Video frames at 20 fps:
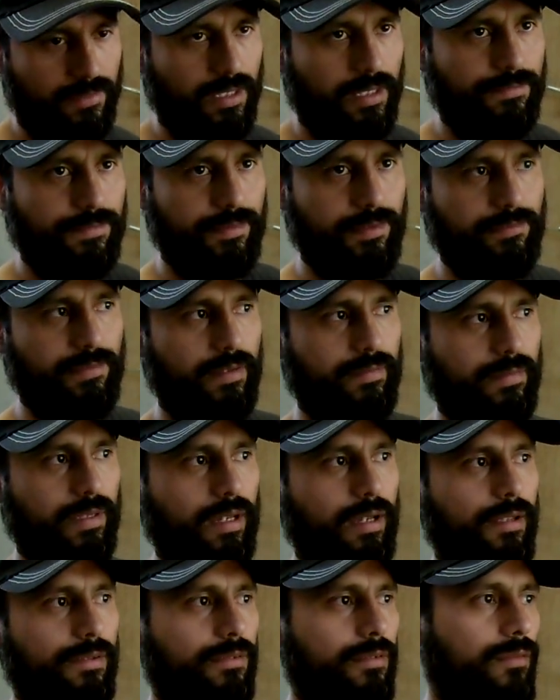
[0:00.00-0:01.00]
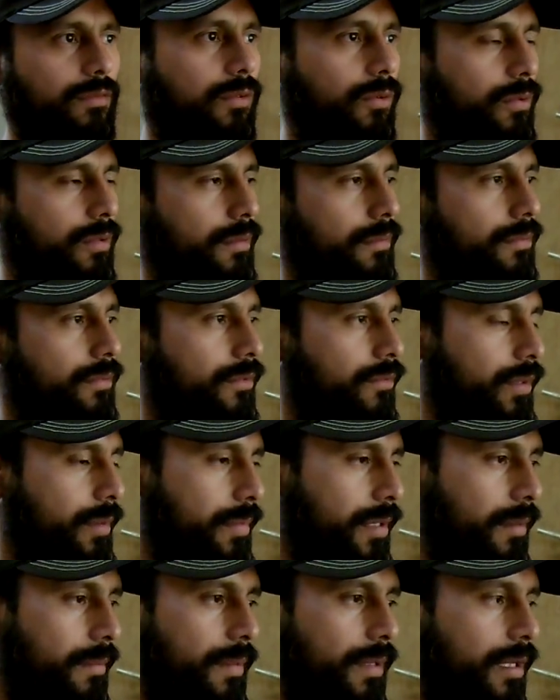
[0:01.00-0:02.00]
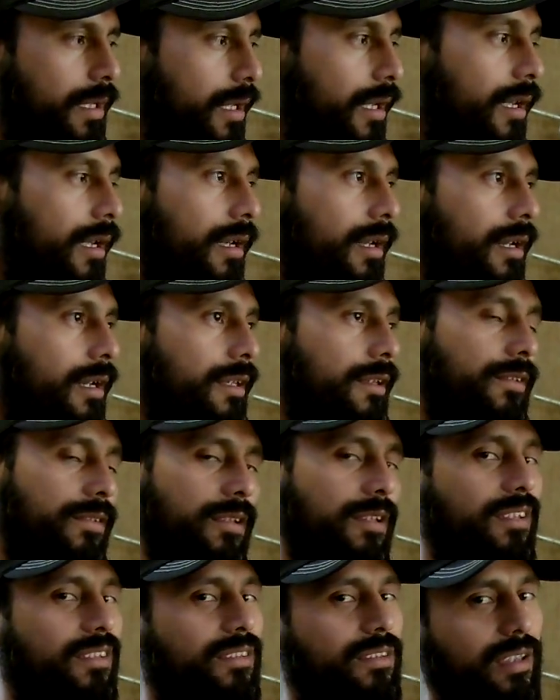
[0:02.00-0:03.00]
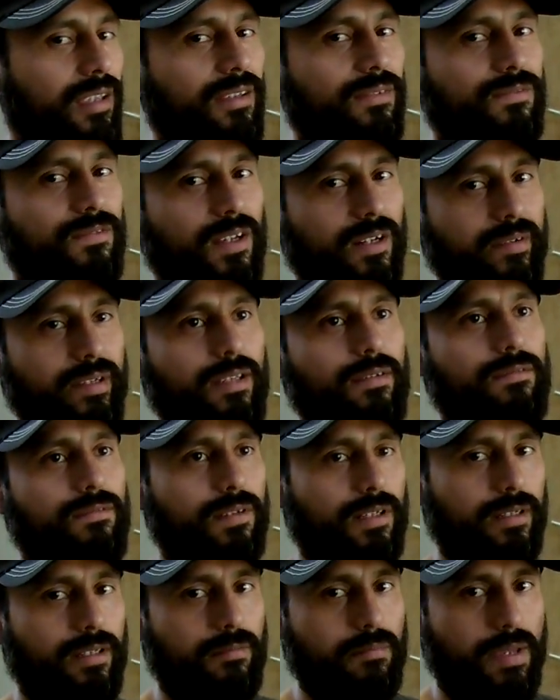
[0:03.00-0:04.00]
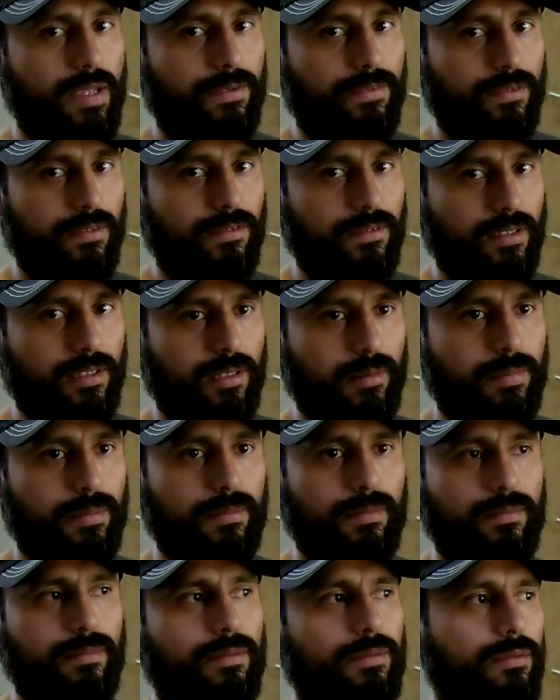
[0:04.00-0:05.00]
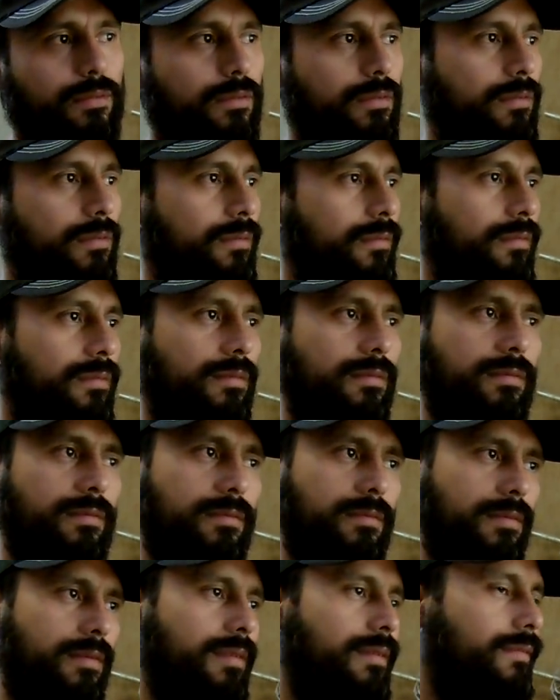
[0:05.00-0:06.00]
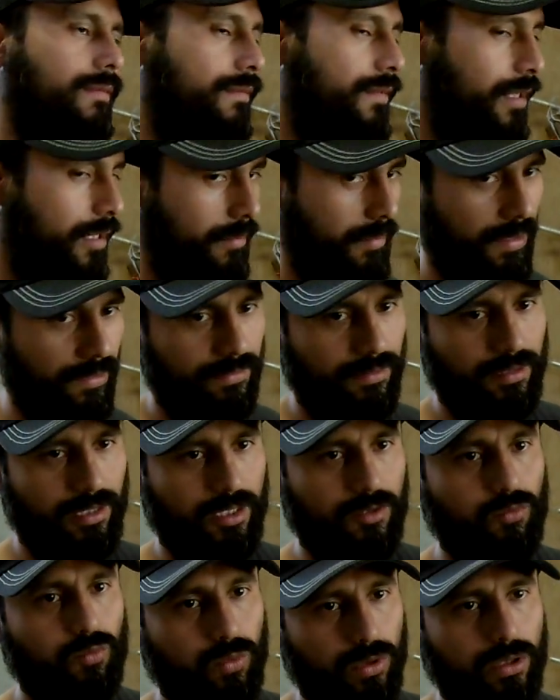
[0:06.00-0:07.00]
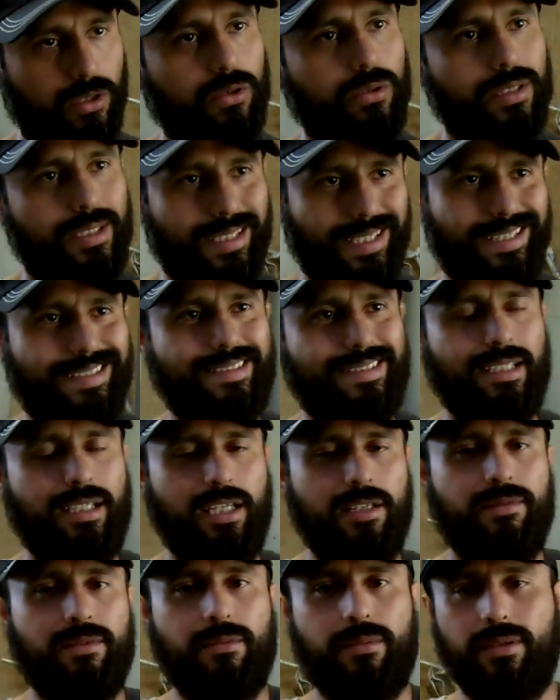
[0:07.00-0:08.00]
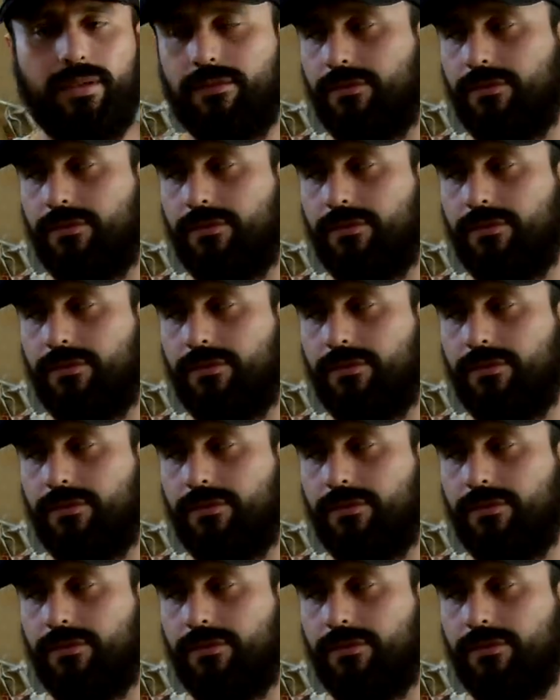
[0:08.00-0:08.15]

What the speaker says: got 55 gallons on the floor to sweep up. This is a very, very messy setup. Very messy. It will get everywhere. In